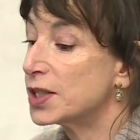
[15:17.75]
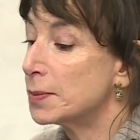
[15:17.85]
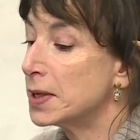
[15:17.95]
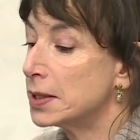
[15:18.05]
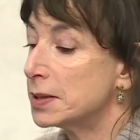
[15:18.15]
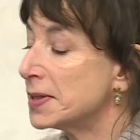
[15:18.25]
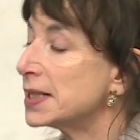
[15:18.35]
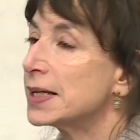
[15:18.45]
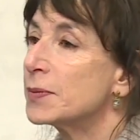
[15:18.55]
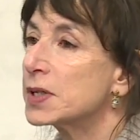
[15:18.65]
to me
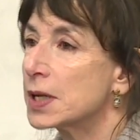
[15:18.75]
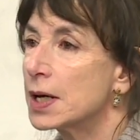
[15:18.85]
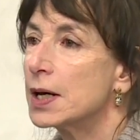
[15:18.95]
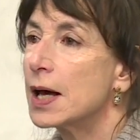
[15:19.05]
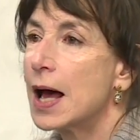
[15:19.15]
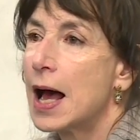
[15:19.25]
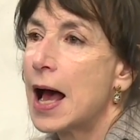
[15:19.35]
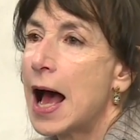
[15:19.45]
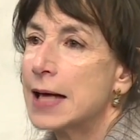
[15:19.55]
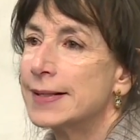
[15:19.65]
seems
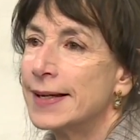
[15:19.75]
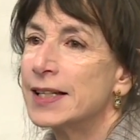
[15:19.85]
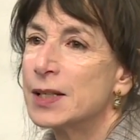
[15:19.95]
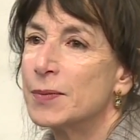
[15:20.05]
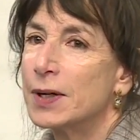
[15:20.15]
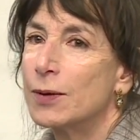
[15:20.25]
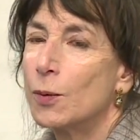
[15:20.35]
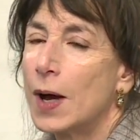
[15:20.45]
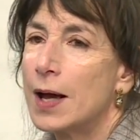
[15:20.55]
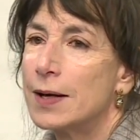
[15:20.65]
as intimate a
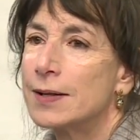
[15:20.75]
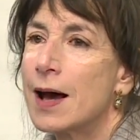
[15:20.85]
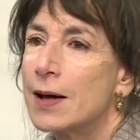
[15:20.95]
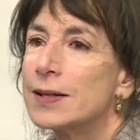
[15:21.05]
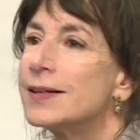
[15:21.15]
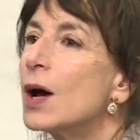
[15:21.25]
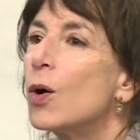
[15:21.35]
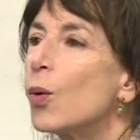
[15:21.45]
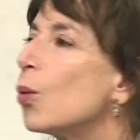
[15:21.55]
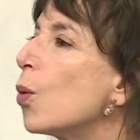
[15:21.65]
way. And
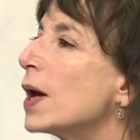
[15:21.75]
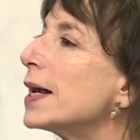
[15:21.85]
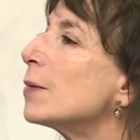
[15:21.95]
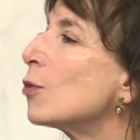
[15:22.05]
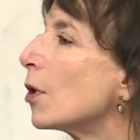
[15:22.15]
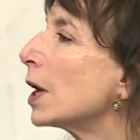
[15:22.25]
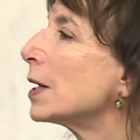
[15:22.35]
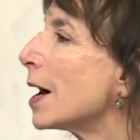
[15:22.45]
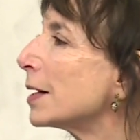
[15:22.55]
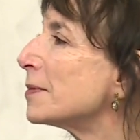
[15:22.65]
what more
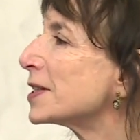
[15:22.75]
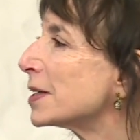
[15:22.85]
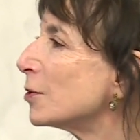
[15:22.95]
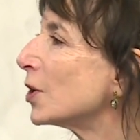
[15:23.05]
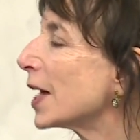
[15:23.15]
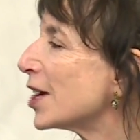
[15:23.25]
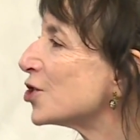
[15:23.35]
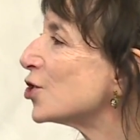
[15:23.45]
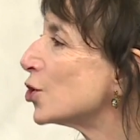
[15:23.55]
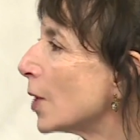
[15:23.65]
anonymous
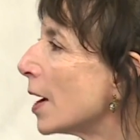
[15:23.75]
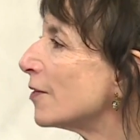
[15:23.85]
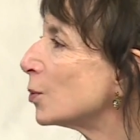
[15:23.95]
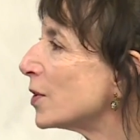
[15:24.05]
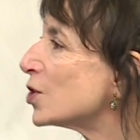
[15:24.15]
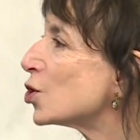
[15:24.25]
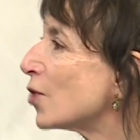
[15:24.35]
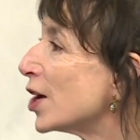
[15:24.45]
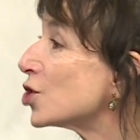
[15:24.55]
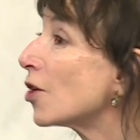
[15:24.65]
communications do you have than with a
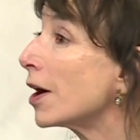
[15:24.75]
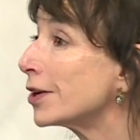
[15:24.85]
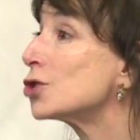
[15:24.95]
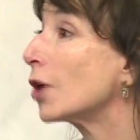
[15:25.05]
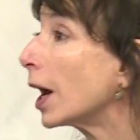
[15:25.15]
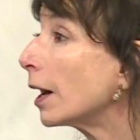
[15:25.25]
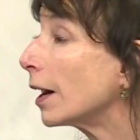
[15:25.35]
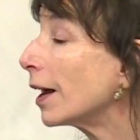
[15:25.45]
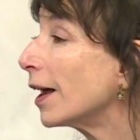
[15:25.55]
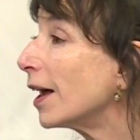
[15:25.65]
stranger on a train?
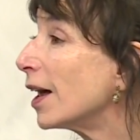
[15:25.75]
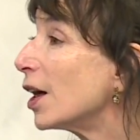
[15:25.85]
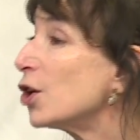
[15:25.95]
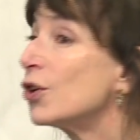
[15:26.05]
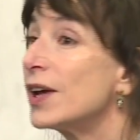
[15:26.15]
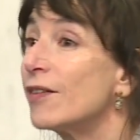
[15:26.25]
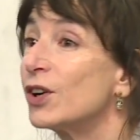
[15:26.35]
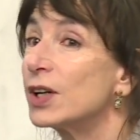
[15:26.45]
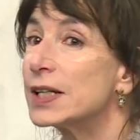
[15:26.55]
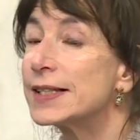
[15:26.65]
You're
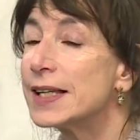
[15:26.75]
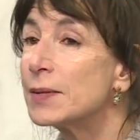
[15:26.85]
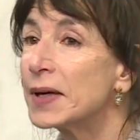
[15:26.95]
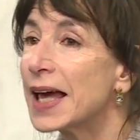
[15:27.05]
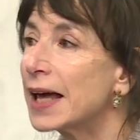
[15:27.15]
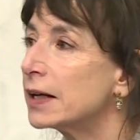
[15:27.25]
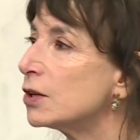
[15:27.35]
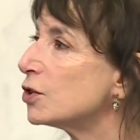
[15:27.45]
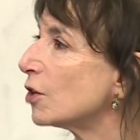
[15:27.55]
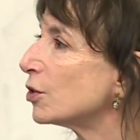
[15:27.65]
never going to see them
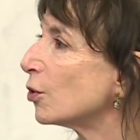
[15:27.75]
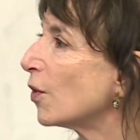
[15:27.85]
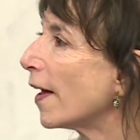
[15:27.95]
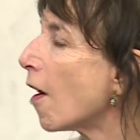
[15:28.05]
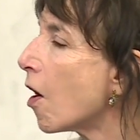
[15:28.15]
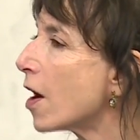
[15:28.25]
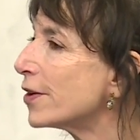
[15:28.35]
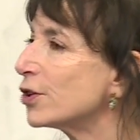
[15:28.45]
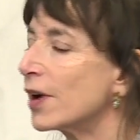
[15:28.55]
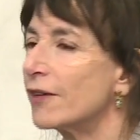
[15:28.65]
again. You don't know who they are.
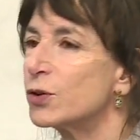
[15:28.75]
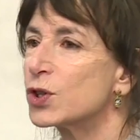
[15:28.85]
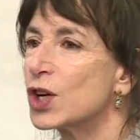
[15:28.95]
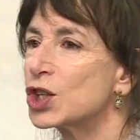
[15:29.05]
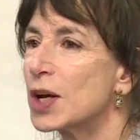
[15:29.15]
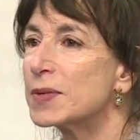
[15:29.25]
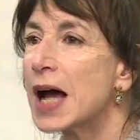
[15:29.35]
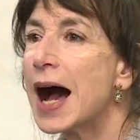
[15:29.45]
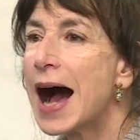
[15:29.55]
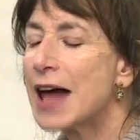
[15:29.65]
You don't have to exchange names.
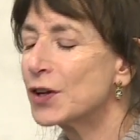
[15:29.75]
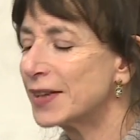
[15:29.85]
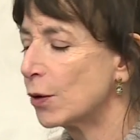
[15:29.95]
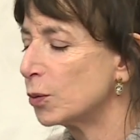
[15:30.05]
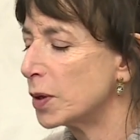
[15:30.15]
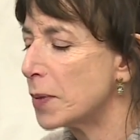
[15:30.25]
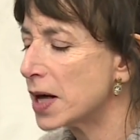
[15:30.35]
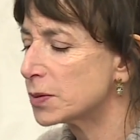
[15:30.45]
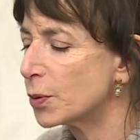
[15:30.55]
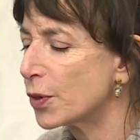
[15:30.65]
I thought that would be
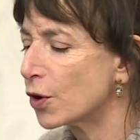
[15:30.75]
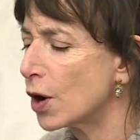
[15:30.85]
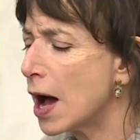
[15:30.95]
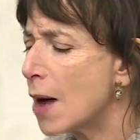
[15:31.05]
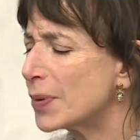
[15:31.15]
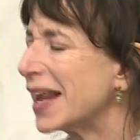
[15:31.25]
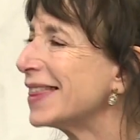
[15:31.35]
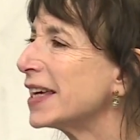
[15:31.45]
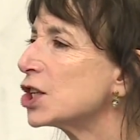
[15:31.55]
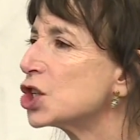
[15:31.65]
possible with her. But I
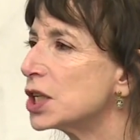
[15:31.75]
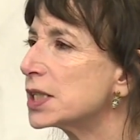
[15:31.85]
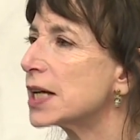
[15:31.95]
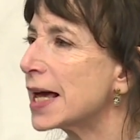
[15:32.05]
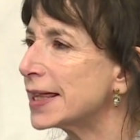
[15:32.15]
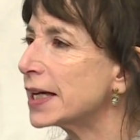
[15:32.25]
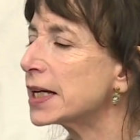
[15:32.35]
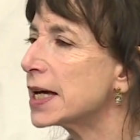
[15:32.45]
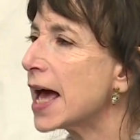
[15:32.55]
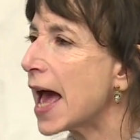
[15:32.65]
think she's. I
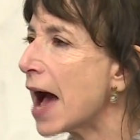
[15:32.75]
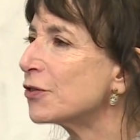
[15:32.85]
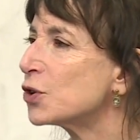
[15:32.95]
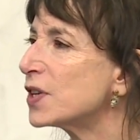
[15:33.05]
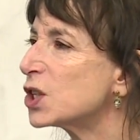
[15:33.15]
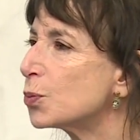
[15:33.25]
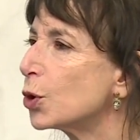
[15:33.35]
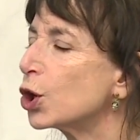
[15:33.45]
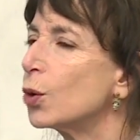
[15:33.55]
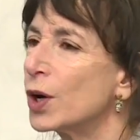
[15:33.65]
think after this
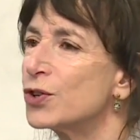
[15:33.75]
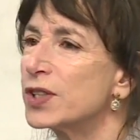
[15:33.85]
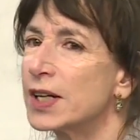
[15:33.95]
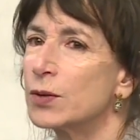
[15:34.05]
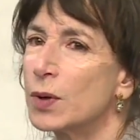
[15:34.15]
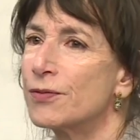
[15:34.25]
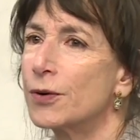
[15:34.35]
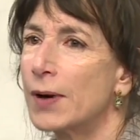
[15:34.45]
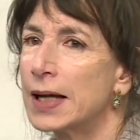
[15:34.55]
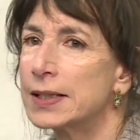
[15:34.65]
book, you understand why
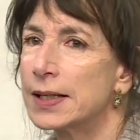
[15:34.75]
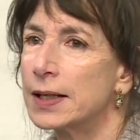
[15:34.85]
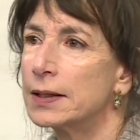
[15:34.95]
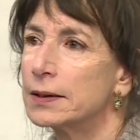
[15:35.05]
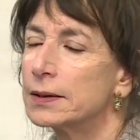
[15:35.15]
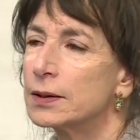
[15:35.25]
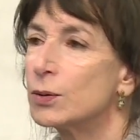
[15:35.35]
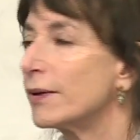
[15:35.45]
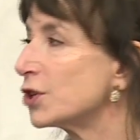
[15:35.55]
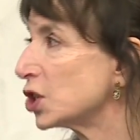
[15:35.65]
Ferrante,
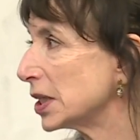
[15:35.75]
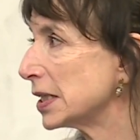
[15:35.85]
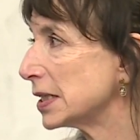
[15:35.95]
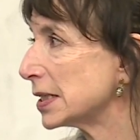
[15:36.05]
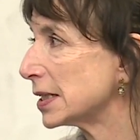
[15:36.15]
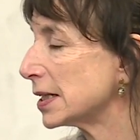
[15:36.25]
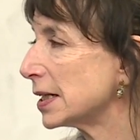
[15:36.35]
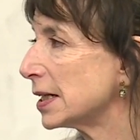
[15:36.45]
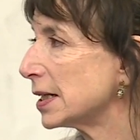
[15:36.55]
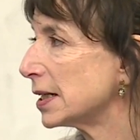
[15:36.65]
whoever she is,
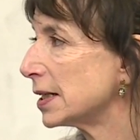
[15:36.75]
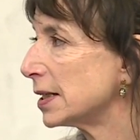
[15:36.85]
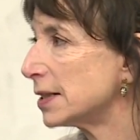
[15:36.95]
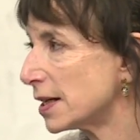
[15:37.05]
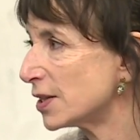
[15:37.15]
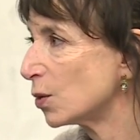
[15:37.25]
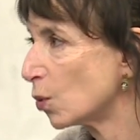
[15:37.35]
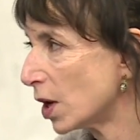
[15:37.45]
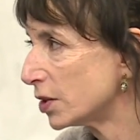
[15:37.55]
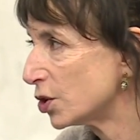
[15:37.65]

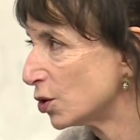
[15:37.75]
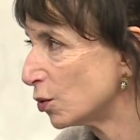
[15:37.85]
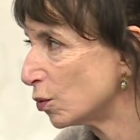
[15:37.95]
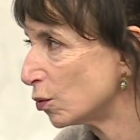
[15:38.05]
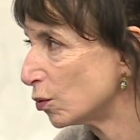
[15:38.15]
doesn't want to